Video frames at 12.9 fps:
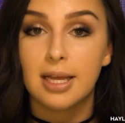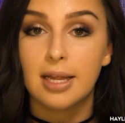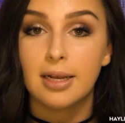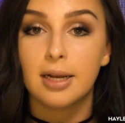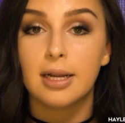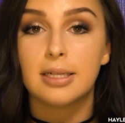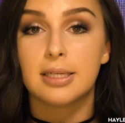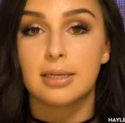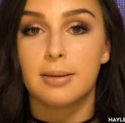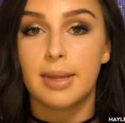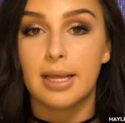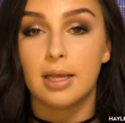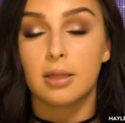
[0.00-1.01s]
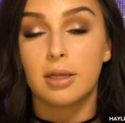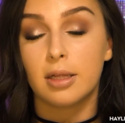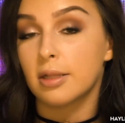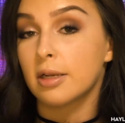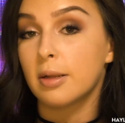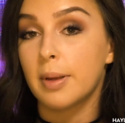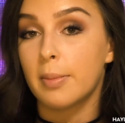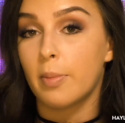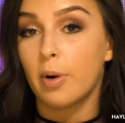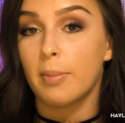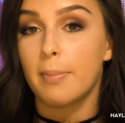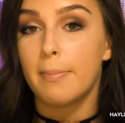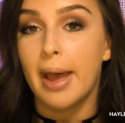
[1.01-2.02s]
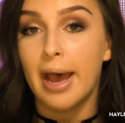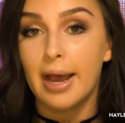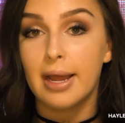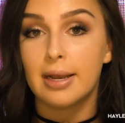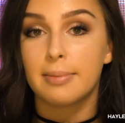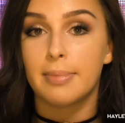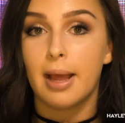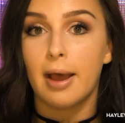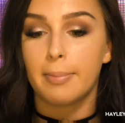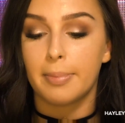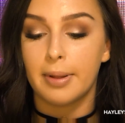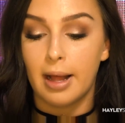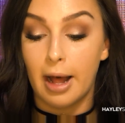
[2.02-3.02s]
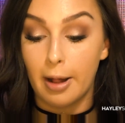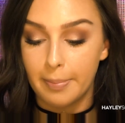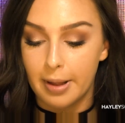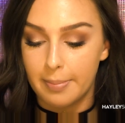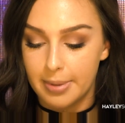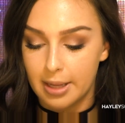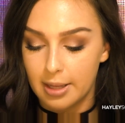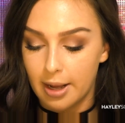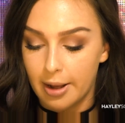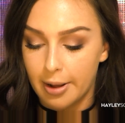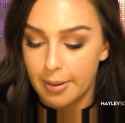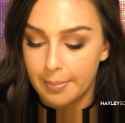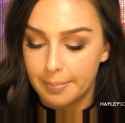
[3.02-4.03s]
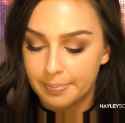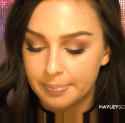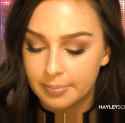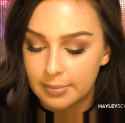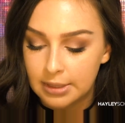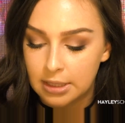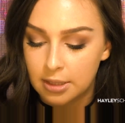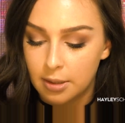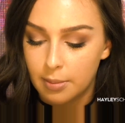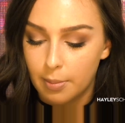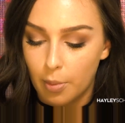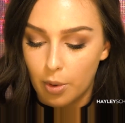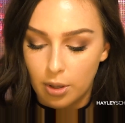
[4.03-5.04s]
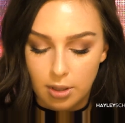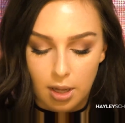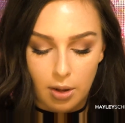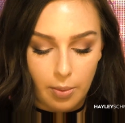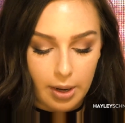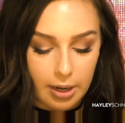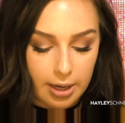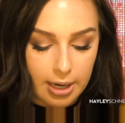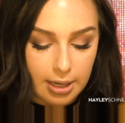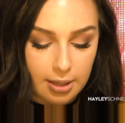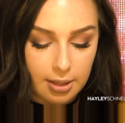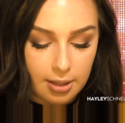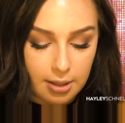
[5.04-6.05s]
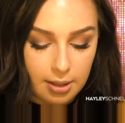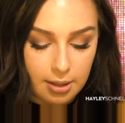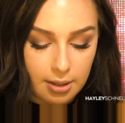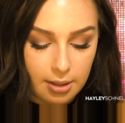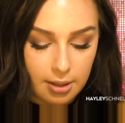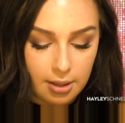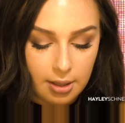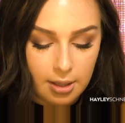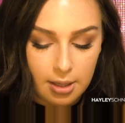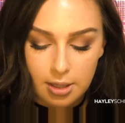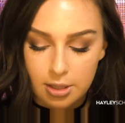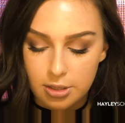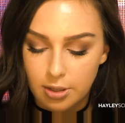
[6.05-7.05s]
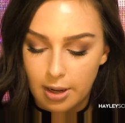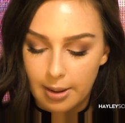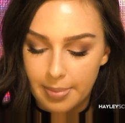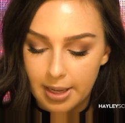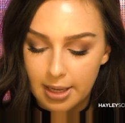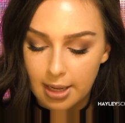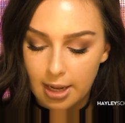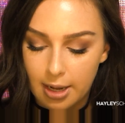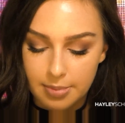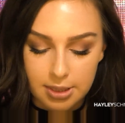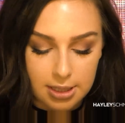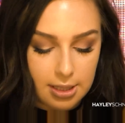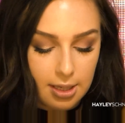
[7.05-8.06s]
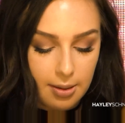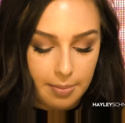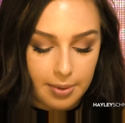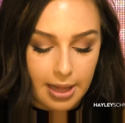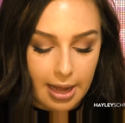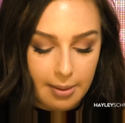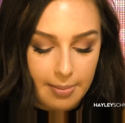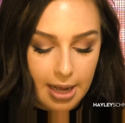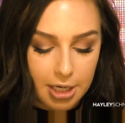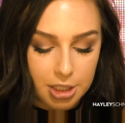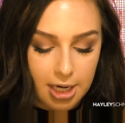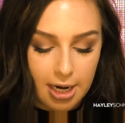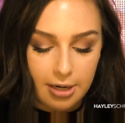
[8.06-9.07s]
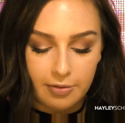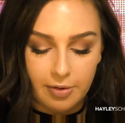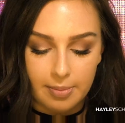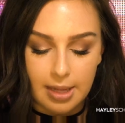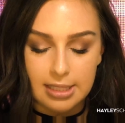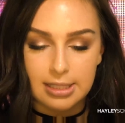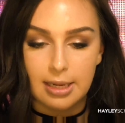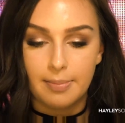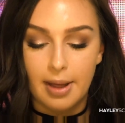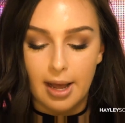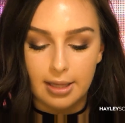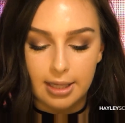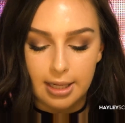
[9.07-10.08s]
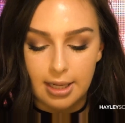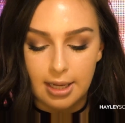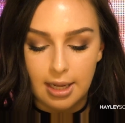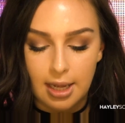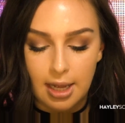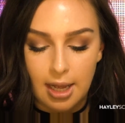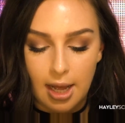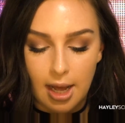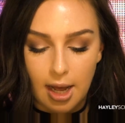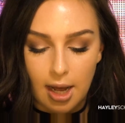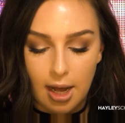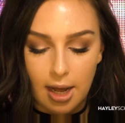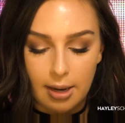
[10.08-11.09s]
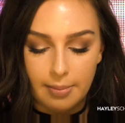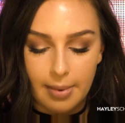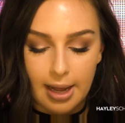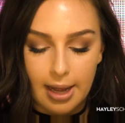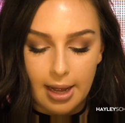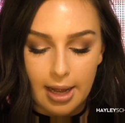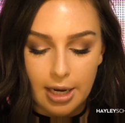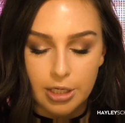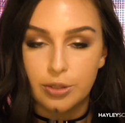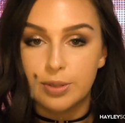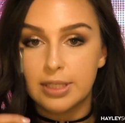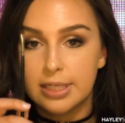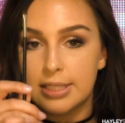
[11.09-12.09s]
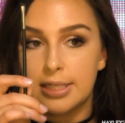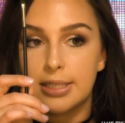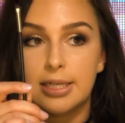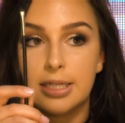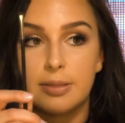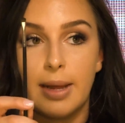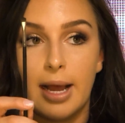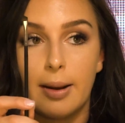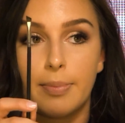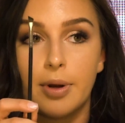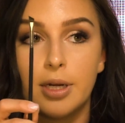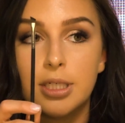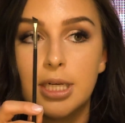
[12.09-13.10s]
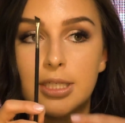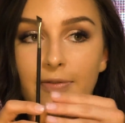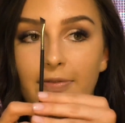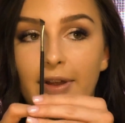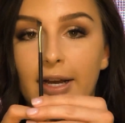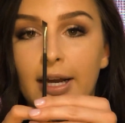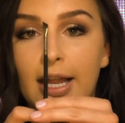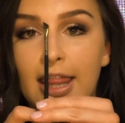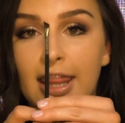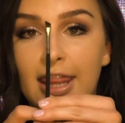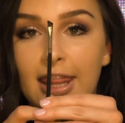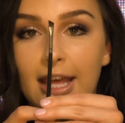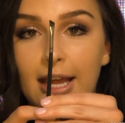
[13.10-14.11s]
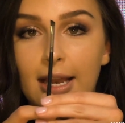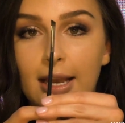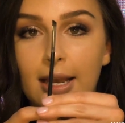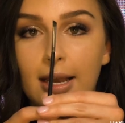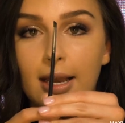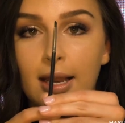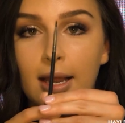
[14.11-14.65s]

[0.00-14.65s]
liner, it's going to make it look a little bit more matte and help it be more long wearing. So I'm picking up just a black matte shadow from that same palette on my 266 MAC brush. It's very thin